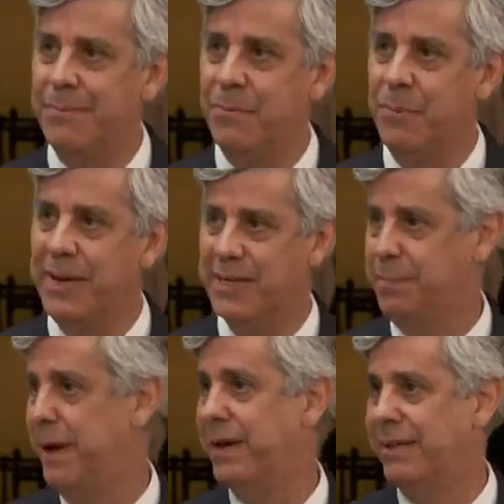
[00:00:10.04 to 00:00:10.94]
we
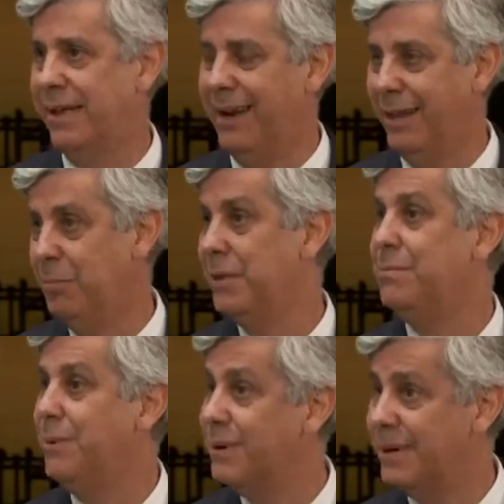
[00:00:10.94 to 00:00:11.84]
expect a little bit
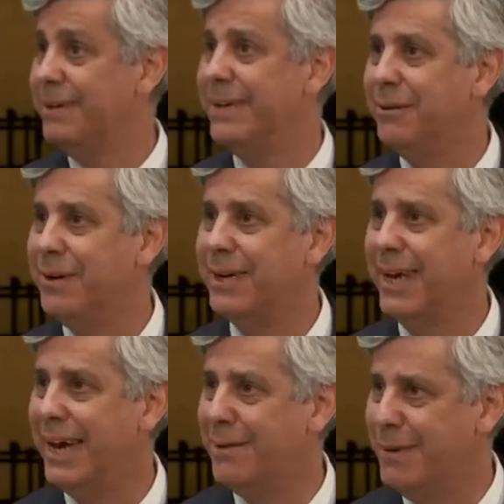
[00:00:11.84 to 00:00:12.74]
more than what the
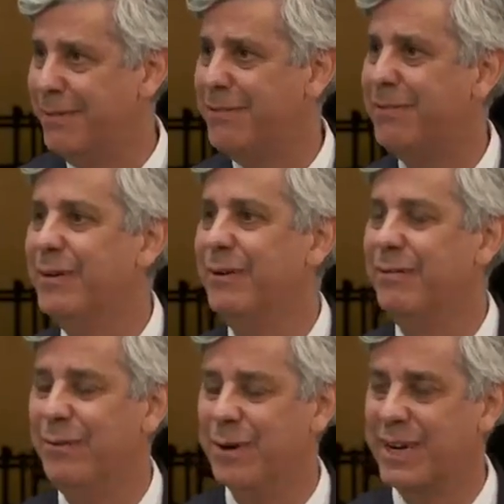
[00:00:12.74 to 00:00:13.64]
IMF
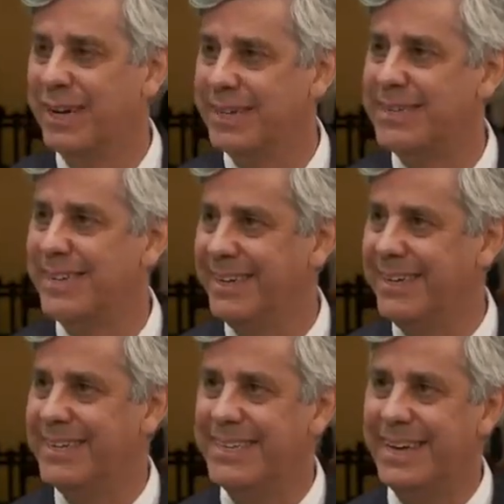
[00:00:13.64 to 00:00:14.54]
forecast
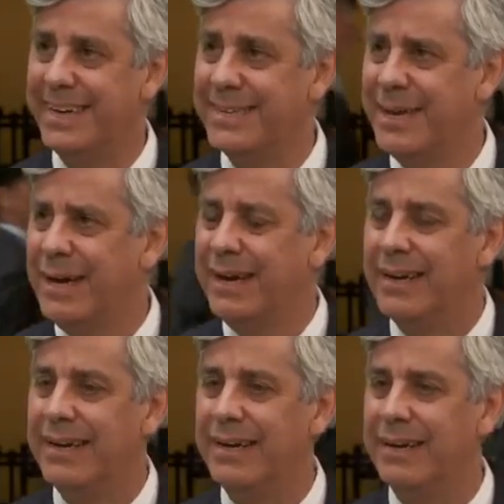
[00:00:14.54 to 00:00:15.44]
says.
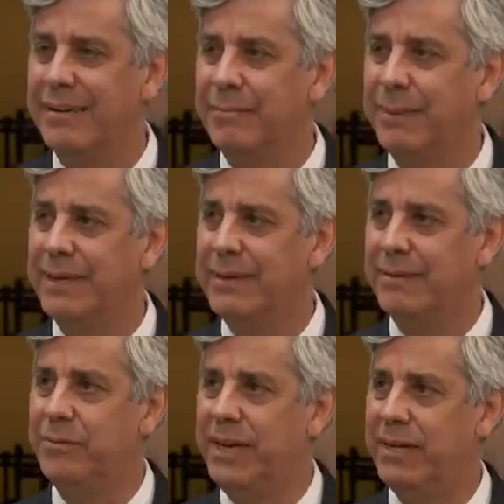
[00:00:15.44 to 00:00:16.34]
But
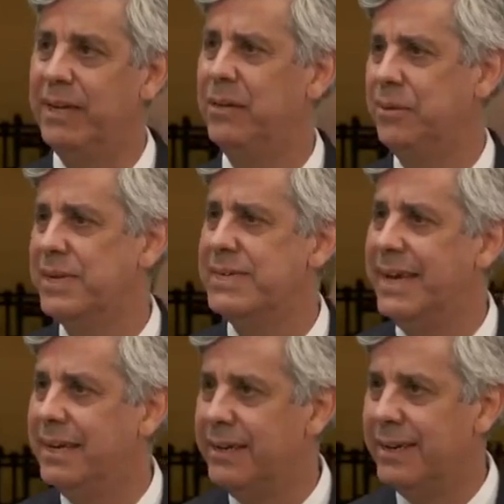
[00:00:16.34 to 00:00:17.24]
we need to
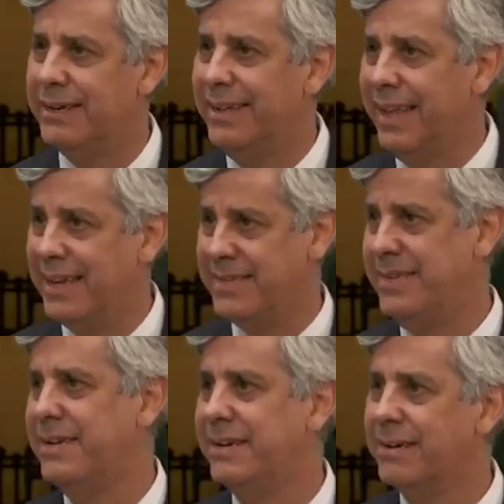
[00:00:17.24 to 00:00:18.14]
understand that last
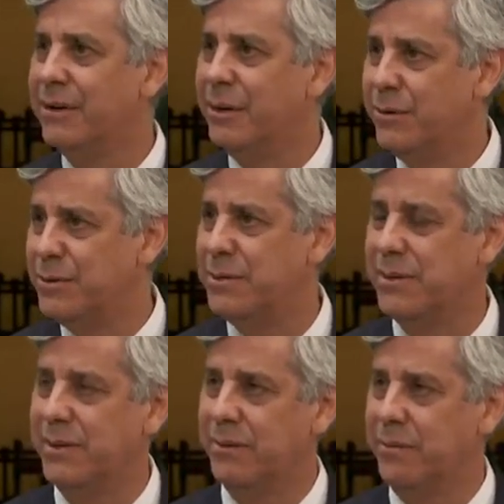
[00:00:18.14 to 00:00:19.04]
year growth
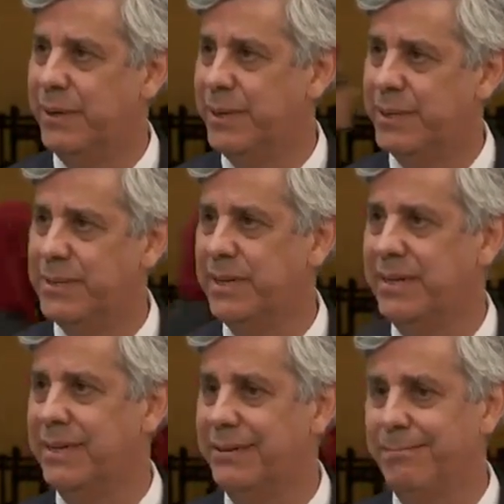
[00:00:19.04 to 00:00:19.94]
was
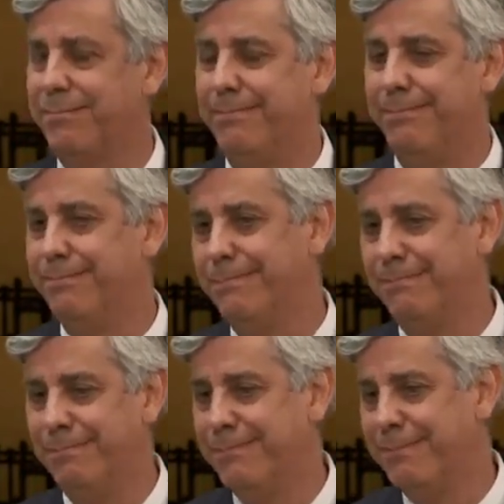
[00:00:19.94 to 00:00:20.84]

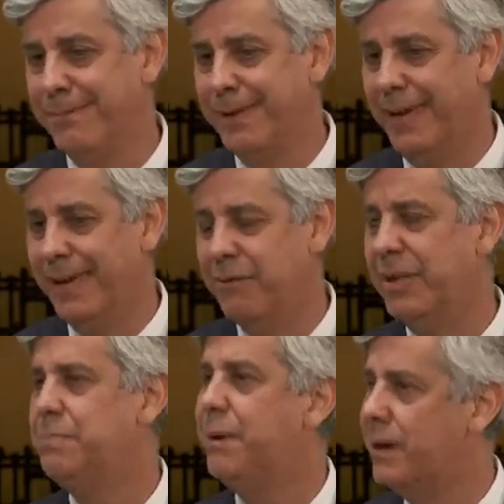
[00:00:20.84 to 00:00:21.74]
in
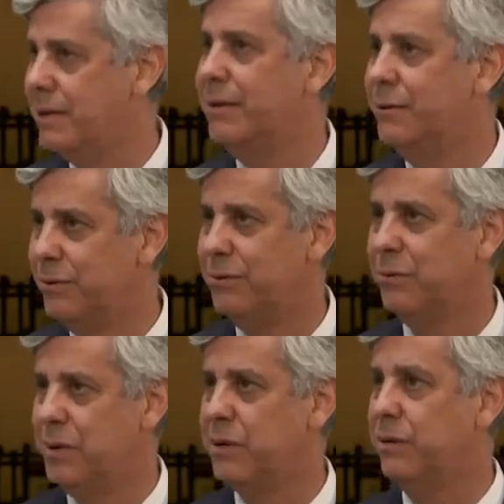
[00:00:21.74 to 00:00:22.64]
great part due to the
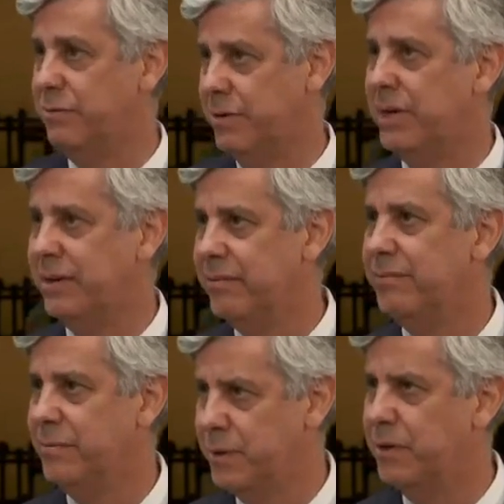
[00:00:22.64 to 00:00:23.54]
recovery
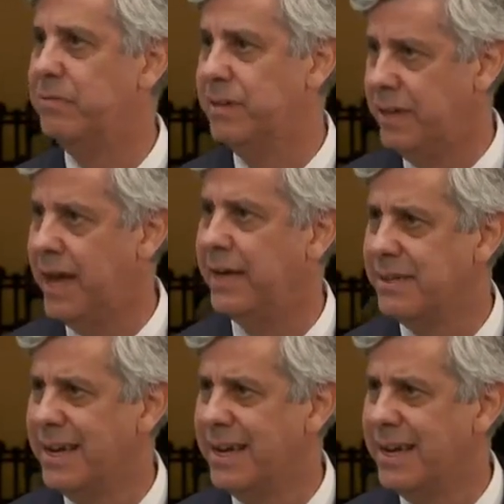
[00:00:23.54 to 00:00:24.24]
from COVID yet.